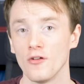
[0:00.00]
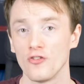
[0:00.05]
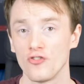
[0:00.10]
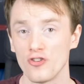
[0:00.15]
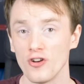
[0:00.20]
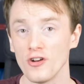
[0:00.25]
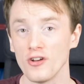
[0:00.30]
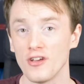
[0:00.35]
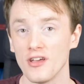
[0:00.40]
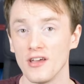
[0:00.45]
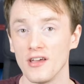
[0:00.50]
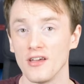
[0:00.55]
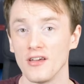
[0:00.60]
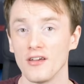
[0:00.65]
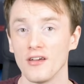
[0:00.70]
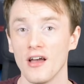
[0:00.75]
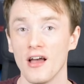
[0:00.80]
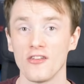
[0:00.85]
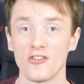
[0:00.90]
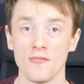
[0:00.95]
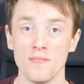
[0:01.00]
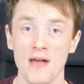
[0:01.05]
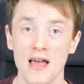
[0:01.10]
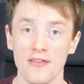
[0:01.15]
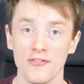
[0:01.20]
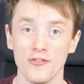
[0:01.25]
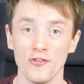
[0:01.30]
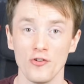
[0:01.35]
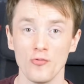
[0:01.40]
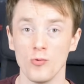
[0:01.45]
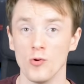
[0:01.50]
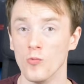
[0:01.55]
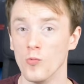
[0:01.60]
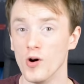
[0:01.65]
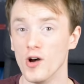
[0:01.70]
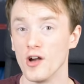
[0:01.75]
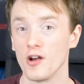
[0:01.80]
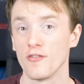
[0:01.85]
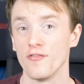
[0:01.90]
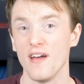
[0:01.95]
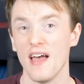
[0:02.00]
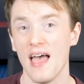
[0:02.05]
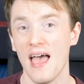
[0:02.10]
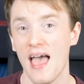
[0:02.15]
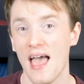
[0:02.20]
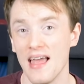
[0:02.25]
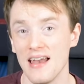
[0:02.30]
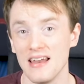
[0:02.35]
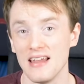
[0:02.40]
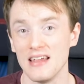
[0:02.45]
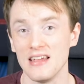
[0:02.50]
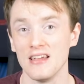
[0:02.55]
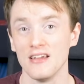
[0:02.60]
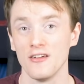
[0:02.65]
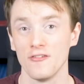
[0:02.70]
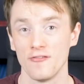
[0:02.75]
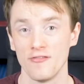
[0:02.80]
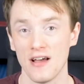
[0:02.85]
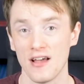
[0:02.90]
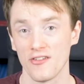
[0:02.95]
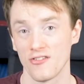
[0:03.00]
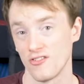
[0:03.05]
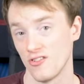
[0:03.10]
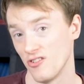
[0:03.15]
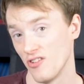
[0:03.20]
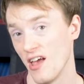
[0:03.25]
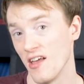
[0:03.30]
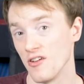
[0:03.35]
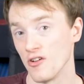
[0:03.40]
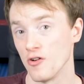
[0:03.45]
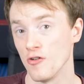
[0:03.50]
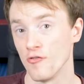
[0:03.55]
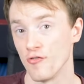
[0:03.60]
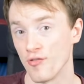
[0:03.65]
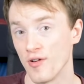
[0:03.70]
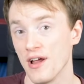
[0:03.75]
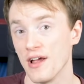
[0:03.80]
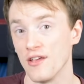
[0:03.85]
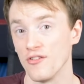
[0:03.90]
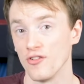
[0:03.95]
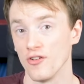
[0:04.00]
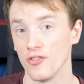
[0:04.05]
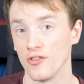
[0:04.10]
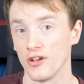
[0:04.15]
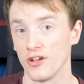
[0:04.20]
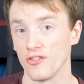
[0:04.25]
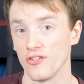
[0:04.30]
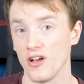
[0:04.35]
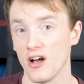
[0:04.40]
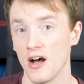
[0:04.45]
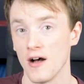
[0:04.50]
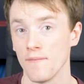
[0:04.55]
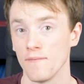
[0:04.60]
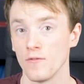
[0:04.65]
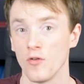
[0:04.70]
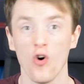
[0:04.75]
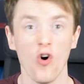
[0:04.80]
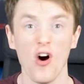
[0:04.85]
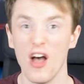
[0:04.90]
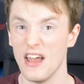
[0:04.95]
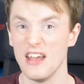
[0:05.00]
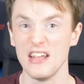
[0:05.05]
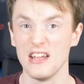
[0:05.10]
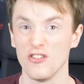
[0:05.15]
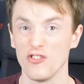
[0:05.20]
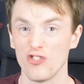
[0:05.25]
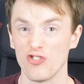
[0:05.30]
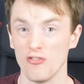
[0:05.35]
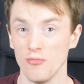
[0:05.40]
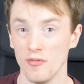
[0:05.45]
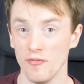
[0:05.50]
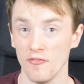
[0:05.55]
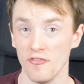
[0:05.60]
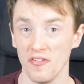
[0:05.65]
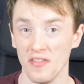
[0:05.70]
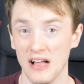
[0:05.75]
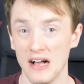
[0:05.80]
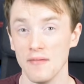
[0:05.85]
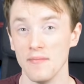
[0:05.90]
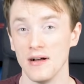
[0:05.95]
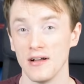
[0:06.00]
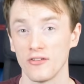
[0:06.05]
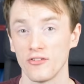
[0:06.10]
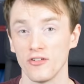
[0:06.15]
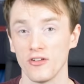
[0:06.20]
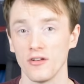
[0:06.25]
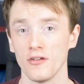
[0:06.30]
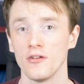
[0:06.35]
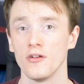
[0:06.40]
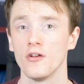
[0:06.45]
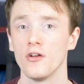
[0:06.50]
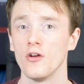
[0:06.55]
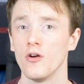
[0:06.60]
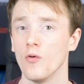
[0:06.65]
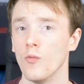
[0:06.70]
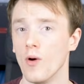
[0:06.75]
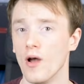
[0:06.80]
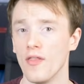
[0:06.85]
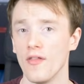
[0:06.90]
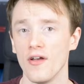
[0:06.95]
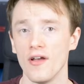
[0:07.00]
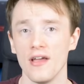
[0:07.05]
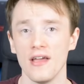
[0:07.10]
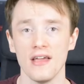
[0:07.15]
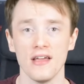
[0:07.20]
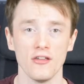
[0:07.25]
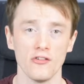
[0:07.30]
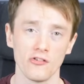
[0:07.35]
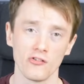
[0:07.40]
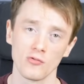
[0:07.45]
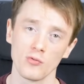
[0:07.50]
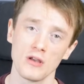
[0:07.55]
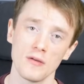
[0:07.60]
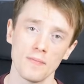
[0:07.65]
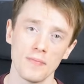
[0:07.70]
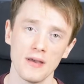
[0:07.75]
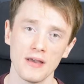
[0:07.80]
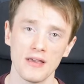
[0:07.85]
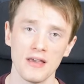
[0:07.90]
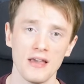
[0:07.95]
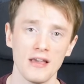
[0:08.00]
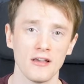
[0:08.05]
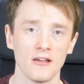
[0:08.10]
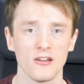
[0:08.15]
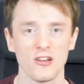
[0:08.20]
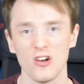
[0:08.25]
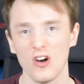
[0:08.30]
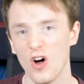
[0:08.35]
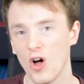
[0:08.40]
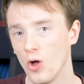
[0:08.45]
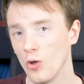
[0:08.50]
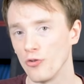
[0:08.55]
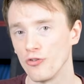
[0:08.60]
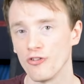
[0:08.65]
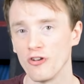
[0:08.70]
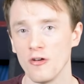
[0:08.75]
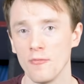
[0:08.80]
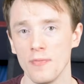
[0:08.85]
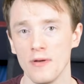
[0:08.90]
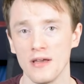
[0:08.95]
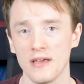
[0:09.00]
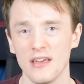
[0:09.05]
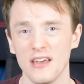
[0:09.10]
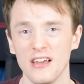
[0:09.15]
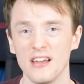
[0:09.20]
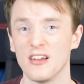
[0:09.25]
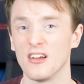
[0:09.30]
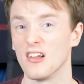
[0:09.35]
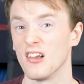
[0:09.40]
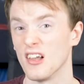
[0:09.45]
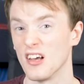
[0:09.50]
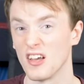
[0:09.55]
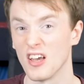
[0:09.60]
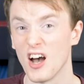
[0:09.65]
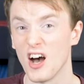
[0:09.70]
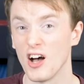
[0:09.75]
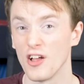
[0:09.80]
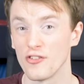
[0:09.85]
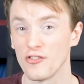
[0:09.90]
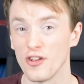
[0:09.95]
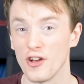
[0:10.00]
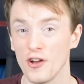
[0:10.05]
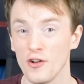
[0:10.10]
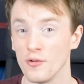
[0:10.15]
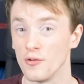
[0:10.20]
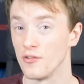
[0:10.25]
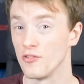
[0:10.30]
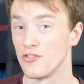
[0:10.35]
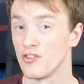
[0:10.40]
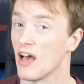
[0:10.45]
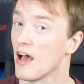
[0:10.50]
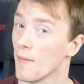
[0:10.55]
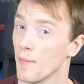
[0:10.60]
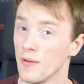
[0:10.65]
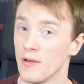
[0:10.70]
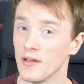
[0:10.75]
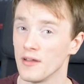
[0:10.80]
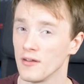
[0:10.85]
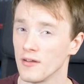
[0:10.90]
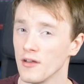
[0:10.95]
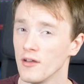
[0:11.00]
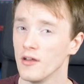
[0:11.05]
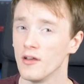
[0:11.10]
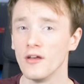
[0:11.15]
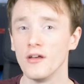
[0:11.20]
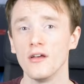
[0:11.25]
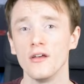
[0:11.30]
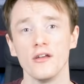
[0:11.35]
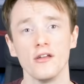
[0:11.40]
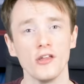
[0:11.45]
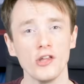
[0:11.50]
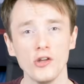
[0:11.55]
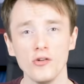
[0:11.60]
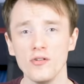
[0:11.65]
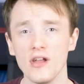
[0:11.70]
Chunking as a method will work for any fast technical phrase on the guitar, or any instrument for that matter. Whether it is sweep picking, alternate picking, legato, tapping, you